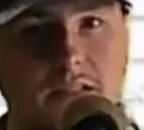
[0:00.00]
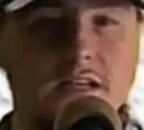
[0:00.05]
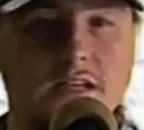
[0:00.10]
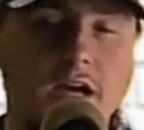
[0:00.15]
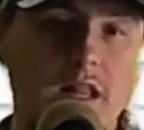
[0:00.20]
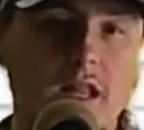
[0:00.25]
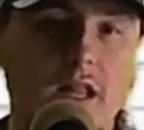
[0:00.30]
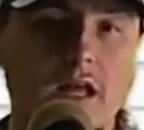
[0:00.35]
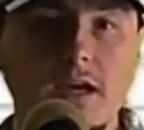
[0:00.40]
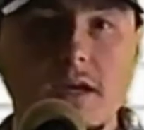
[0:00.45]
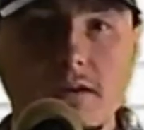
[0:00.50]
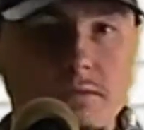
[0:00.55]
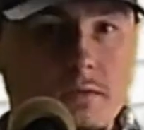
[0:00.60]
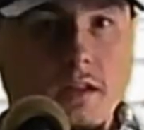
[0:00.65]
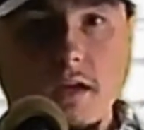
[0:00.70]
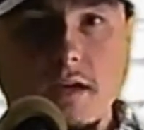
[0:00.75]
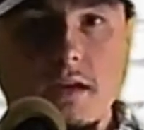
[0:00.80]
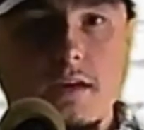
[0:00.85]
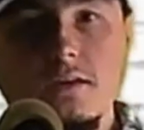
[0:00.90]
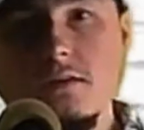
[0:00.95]
not like we're
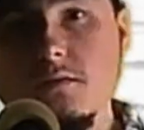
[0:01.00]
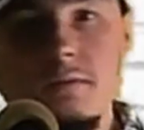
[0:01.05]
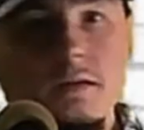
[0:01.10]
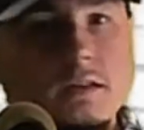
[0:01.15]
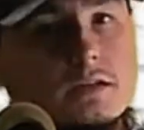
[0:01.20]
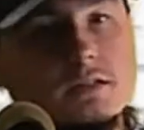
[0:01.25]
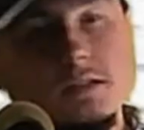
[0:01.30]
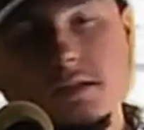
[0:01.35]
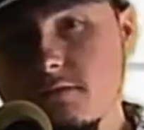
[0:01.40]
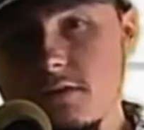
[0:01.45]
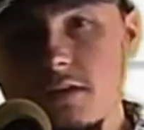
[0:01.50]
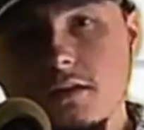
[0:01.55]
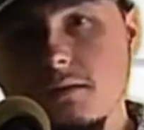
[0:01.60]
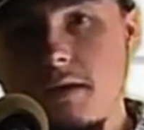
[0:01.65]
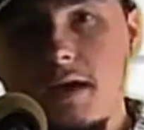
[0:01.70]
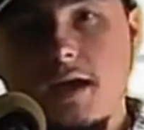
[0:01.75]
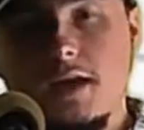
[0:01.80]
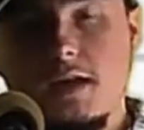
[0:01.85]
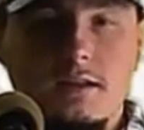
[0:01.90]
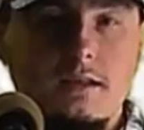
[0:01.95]
like hillbillies living in the
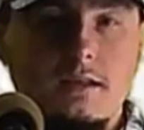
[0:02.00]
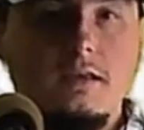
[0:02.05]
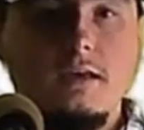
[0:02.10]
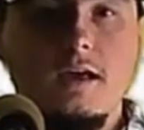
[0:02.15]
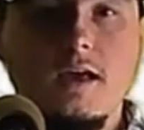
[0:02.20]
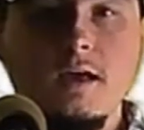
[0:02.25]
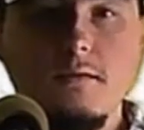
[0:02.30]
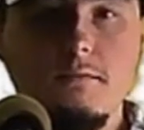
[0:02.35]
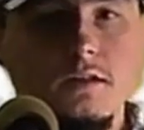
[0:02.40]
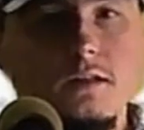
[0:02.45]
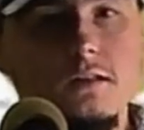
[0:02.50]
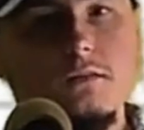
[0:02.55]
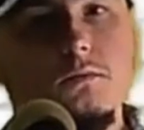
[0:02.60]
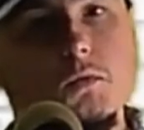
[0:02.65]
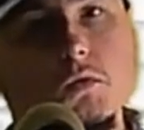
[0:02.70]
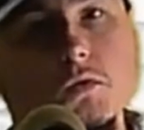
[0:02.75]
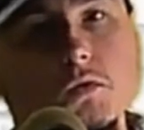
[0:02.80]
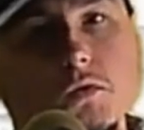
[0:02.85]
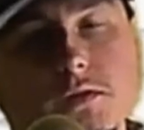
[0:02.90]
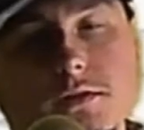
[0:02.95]
back in a cabin in the
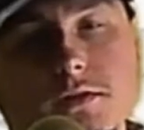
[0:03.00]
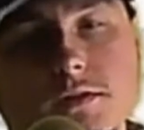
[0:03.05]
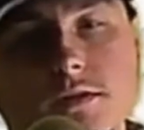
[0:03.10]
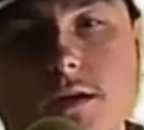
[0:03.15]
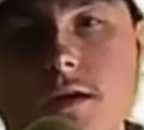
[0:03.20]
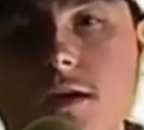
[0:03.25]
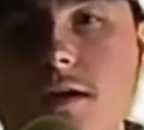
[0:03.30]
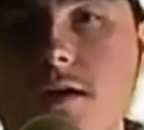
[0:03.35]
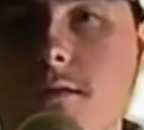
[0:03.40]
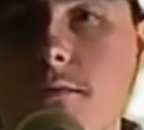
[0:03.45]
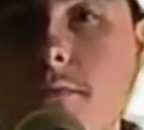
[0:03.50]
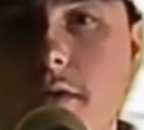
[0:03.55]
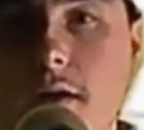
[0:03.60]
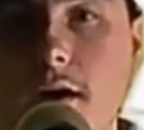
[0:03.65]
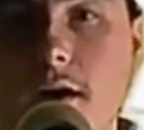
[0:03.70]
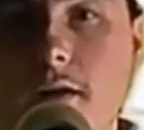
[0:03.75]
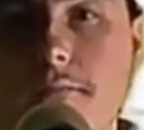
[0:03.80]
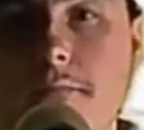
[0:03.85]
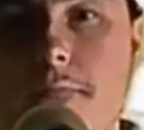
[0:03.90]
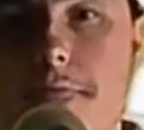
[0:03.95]
woods.
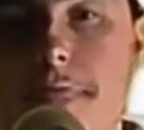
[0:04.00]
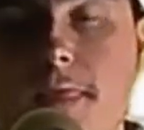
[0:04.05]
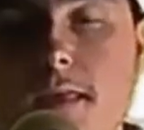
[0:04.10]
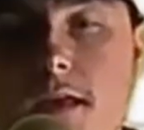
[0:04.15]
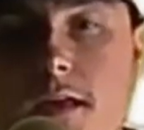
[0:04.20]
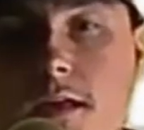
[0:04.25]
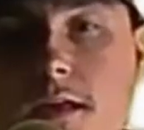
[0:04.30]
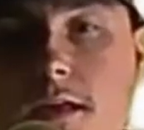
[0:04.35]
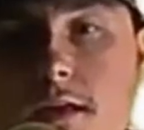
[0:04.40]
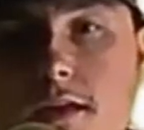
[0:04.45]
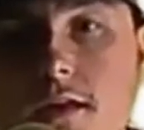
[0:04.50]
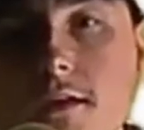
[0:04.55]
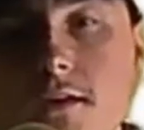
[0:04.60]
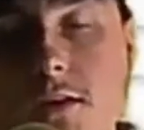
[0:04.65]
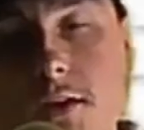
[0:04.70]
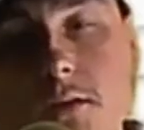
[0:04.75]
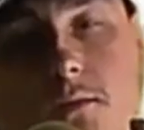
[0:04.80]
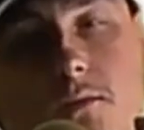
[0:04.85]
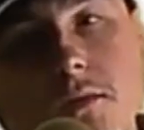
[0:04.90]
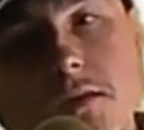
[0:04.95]
But, you
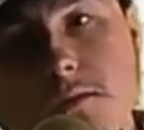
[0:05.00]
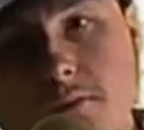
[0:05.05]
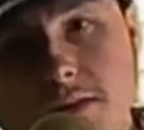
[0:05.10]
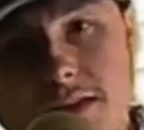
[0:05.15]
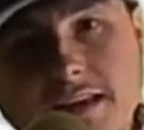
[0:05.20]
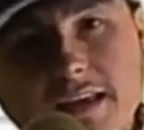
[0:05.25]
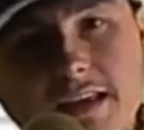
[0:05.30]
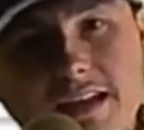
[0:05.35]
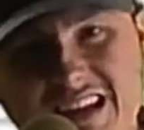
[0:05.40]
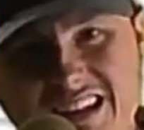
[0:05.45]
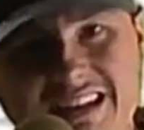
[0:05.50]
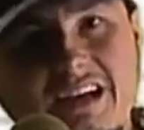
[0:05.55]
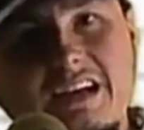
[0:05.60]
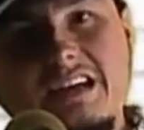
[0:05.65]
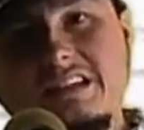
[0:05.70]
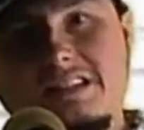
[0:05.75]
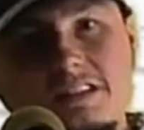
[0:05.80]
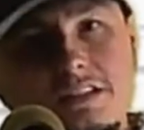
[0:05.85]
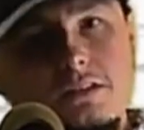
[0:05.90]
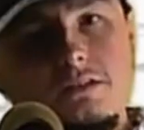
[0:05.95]
know, we get a
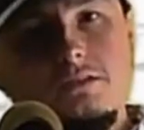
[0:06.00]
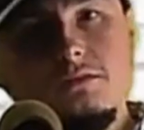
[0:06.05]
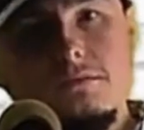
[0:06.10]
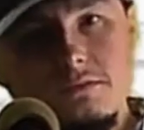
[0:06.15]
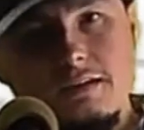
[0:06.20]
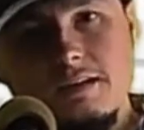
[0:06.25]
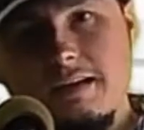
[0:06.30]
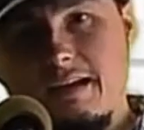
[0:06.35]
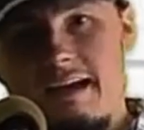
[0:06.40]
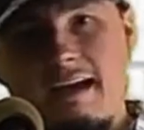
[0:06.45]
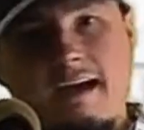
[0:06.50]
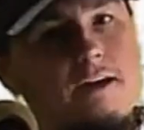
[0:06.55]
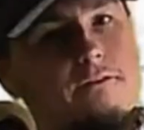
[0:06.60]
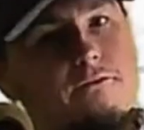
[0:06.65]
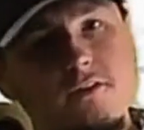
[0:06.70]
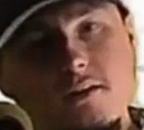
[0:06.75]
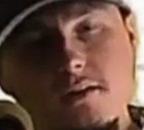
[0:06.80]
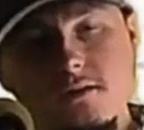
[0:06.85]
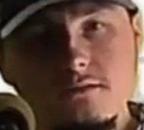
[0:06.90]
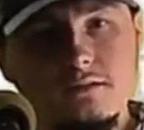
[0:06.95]
nice little
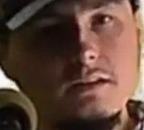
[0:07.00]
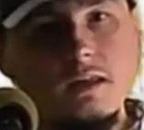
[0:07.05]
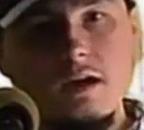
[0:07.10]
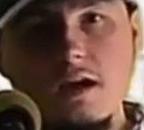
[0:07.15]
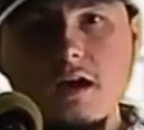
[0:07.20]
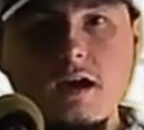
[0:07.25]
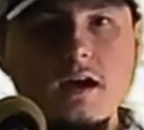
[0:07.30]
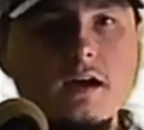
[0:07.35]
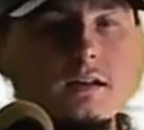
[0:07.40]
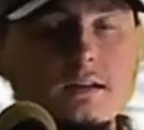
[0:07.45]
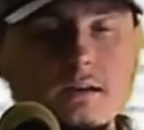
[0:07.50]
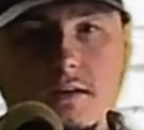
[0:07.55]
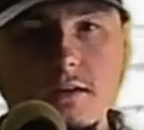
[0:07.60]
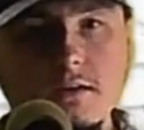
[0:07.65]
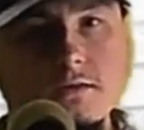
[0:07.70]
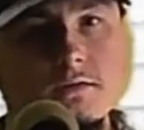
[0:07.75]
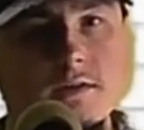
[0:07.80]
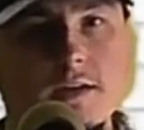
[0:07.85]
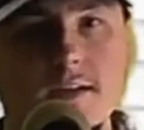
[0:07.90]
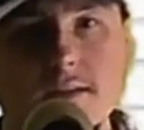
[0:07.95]
half-acre lot. You
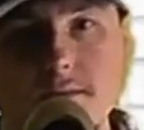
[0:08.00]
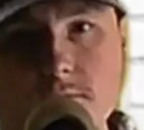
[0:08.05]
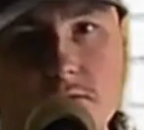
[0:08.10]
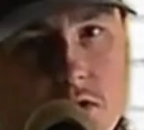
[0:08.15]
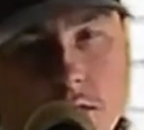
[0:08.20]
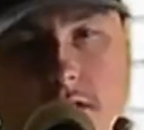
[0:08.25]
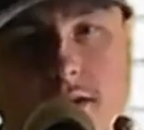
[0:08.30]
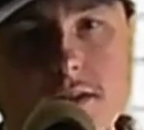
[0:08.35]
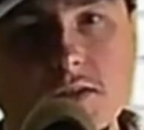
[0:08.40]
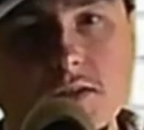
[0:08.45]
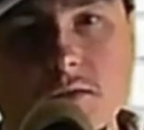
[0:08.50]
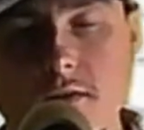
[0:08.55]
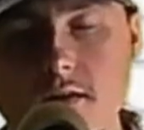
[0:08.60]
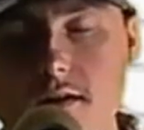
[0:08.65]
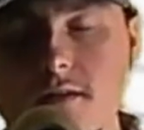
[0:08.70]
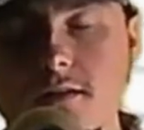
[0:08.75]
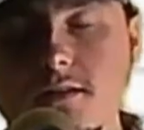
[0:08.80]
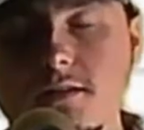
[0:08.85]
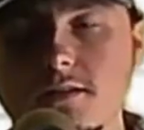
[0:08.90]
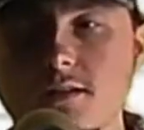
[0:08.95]
know, we got some trees
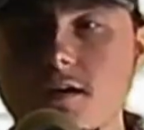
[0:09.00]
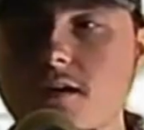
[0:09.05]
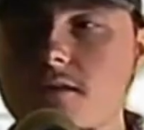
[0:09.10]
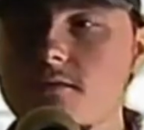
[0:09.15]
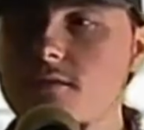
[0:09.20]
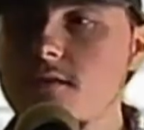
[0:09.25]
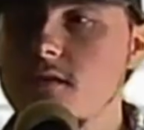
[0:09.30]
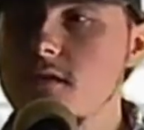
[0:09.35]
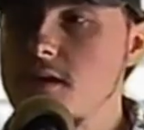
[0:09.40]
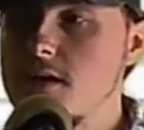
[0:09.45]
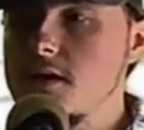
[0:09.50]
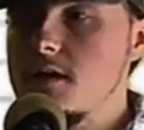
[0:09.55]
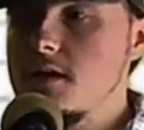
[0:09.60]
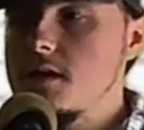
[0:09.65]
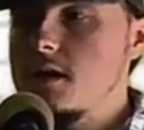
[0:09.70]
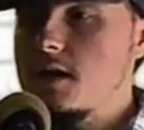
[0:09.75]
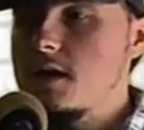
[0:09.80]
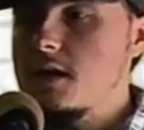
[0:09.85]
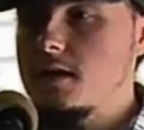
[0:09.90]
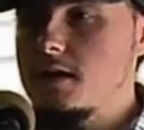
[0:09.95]
around and stuff.
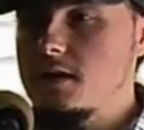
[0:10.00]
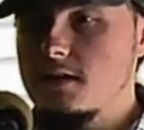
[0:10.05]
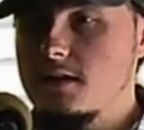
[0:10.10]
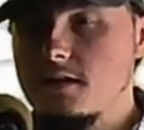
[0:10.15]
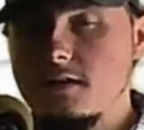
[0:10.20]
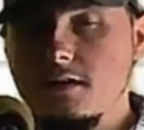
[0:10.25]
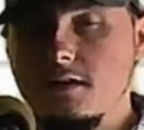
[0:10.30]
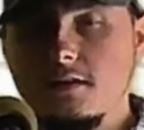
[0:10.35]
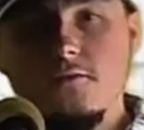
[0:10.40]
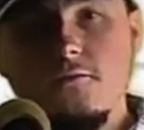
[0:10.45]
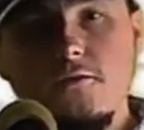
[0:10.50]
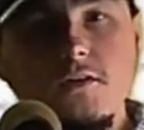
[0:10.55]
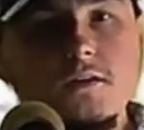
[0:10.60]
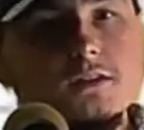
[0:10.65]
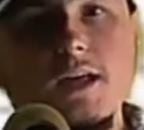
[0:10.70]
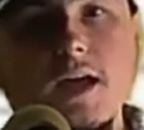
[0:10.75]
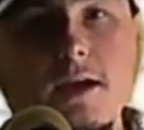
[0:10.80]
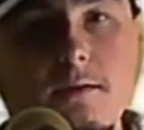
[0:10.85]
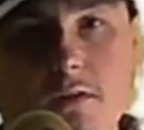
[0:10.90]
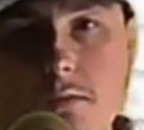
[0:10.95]
And the first
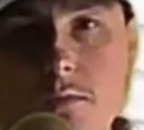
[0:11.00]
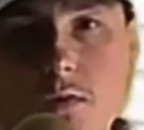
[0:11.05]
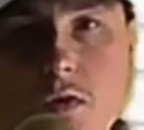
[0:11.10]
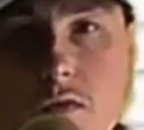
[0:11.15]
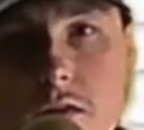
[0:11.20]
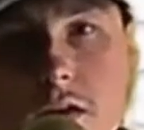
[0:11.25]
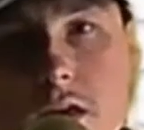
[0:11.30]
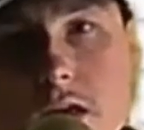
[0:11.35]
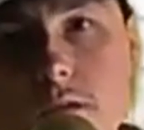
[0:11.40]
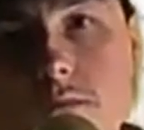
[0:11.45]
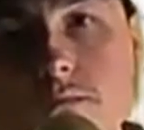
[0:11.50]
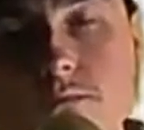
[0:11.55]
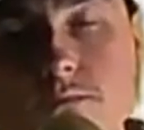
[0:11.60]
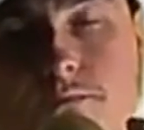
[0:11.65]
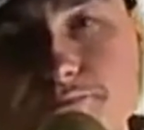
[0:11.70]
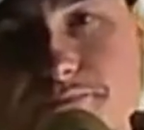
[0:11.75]
night we move in,